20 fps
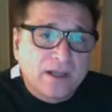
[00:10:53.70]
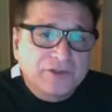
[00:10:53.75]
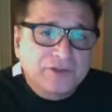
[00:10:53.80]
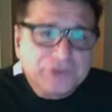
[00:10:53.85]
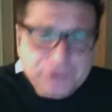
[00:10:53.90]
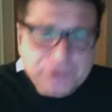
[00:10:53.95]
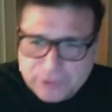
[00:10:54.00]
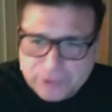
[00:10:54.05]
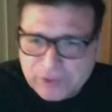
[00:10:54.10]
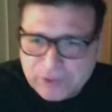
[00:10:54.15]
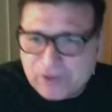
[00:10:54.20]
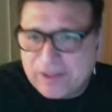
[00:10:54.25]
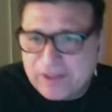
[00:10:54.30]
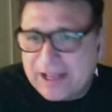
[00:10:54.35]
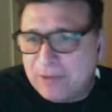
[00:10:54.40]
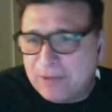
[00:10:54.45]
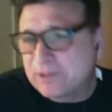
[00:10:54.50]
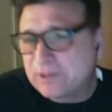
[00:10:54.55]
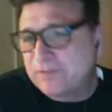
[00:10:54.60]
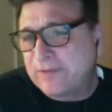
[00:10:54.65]
truly
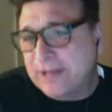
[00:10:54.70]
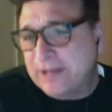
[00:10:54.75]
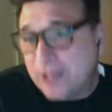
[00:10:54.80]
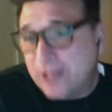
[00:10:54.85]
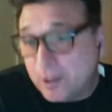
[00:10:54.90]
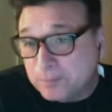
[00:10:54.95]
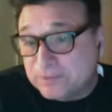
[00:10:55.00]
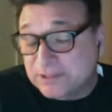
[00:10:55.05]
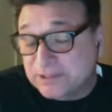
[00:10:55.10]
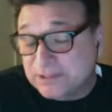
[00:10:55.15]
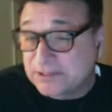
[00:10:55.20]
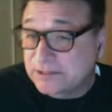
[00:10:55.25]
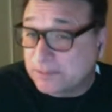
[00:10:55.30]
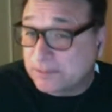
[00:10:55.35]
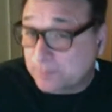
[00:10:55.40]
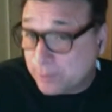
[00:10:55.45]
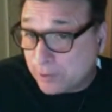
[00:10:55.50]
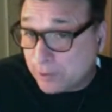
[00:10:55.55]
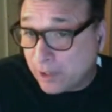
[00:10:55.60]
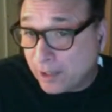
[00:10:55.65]
that would have helped us as
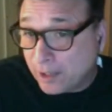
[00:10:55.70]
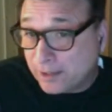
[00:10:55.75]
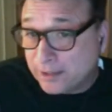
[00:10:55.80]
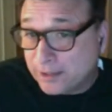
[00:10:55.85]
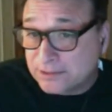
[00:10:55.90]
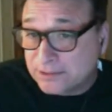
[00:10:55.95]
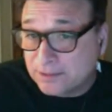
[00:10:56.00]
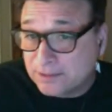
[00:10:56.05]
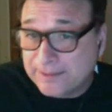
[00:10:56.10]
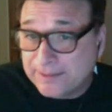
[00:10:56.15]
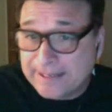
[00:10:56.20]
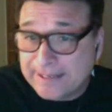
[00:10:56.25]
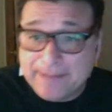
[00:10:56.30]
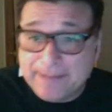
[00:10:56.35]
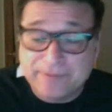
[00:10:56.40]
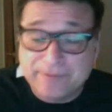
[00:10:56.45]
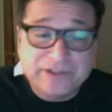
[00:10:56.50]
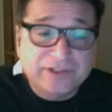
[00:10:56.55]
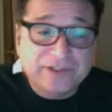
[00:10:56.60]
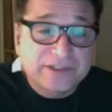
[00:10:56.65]
a product be
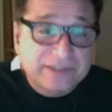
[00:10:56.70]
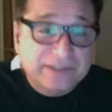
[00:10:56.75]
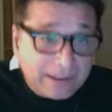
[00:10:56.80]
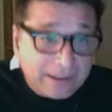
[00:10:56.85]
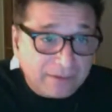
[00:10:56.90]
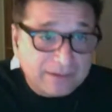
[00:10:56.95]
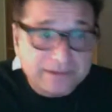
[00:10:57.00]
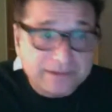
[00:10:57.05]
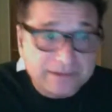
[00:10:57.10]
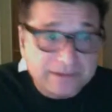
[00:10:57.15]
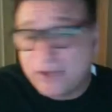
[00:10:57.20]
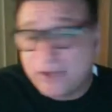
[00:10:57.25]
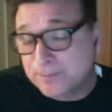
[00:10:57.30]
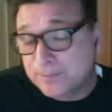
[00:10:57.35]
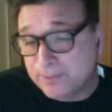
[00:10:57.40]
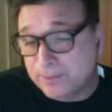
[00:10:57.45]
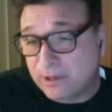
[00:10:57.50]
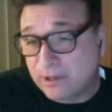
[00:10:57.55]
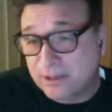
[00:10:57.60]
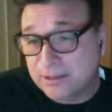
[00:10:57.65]
able to sell another
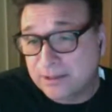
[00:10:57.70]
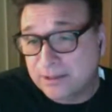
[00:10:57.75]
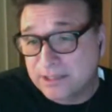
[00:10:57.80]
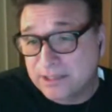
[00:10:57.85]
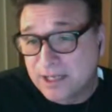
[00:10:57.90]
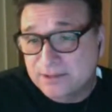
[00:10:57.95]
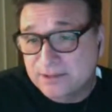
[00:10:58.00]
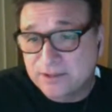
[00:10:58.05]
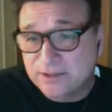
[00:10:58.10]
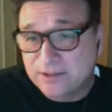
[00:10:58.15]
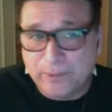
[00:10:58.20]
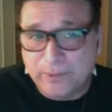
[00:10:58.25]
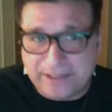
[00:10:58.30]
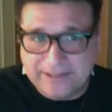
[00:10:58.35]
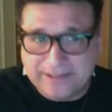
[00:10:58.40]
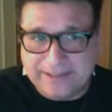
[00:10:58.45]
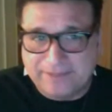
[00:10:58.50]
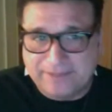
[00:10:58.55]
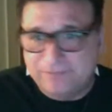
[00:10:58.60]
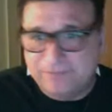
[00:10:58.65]
product so we
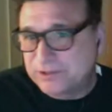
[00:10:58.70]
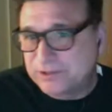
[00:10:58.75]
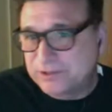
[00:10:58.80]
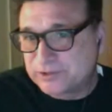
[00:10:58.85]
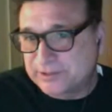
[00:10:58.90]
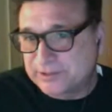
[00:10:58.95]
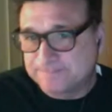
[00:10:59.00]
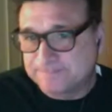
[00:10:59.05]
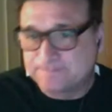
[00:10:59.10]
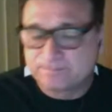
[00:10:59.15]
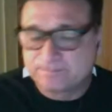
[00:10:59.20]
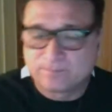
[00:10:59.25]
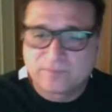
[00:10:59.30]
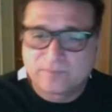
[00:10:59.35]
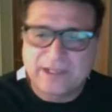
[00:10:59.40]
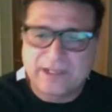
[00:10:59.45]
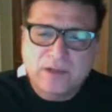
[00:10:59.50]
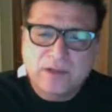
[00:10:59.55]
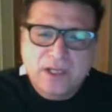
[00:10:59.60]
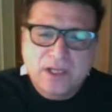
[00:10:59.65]
can get filtering.
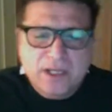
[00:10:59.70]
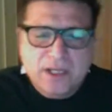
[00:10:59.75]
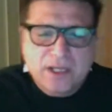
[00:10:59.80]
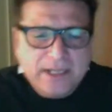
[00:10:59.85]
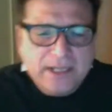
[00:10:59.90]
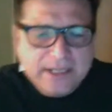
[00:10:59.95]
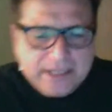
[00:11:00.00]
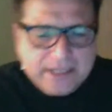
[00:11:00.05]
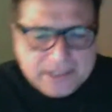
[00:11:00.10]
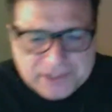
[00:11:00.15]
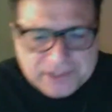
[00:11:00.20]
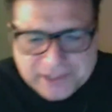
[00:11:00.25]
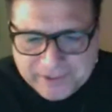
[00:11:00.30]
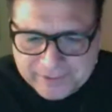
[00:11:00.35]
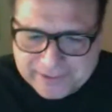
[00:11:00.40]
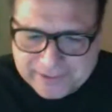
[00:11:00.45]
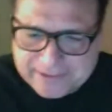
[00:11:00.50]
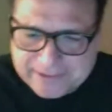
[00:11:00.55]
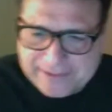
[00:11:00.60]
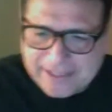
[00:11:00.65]
Now,
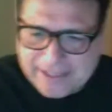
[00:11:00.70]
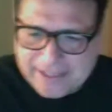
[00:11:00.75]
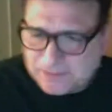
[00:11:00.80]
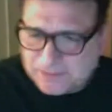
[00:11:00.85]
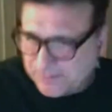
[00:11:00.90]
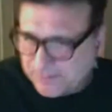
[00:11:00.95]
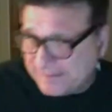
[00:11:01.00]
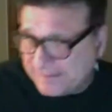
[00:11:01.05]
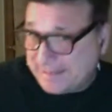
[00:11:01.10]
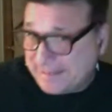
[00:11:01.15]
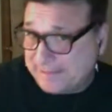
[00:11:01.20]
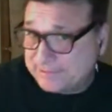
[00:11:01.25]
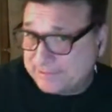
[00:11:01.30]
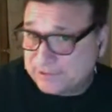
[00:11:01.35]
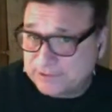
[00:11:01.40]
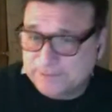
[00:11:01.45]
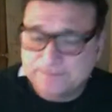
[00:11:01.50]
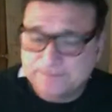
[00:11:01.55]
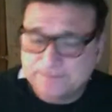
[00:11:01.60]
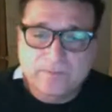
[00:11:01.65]
currently that's being handled.